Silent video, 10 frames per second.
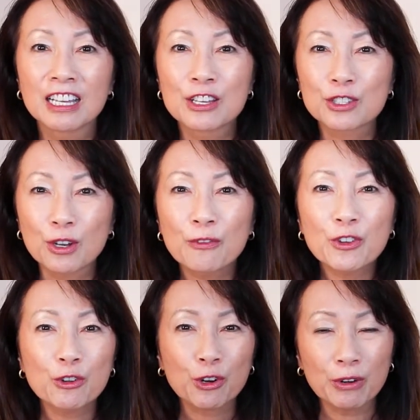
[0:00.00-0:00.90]
So if
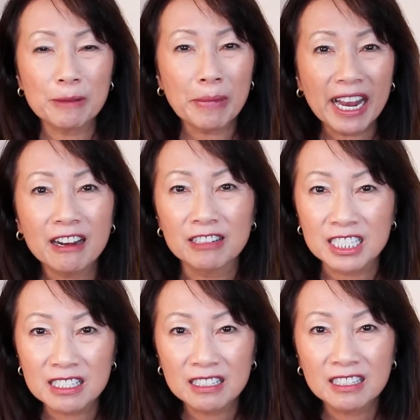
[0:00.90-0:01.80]
you're a great
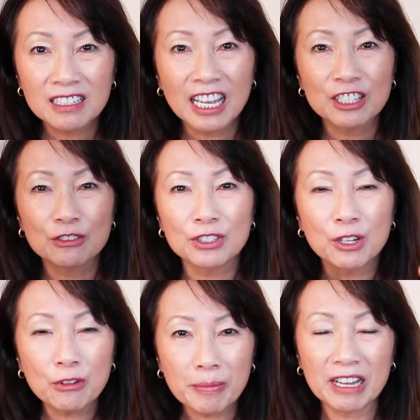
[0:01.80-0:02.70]
parent and you
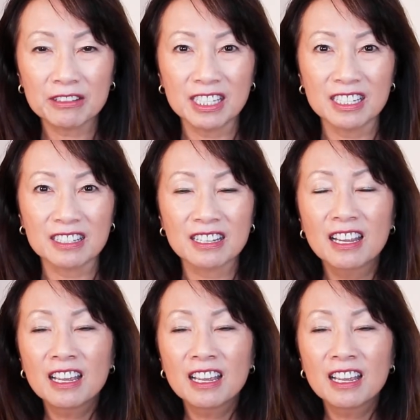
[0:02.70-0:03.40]
know about this,